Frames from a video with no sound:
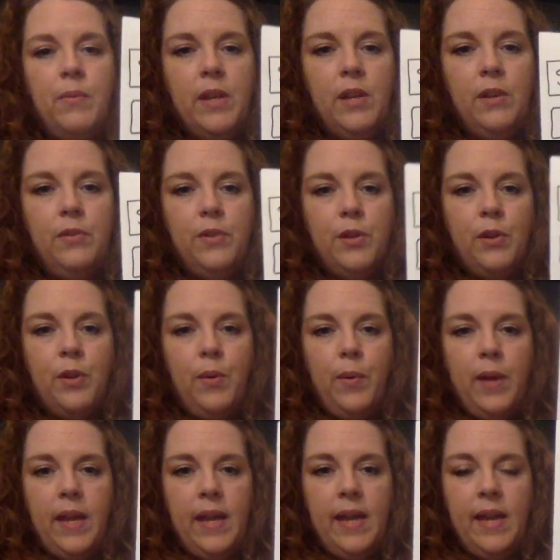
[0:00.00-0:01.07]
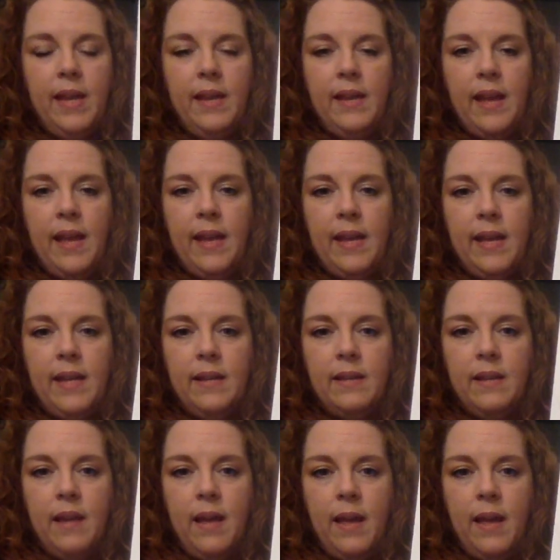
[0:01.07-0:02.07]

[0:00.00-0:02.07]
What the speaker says: you to go ahead and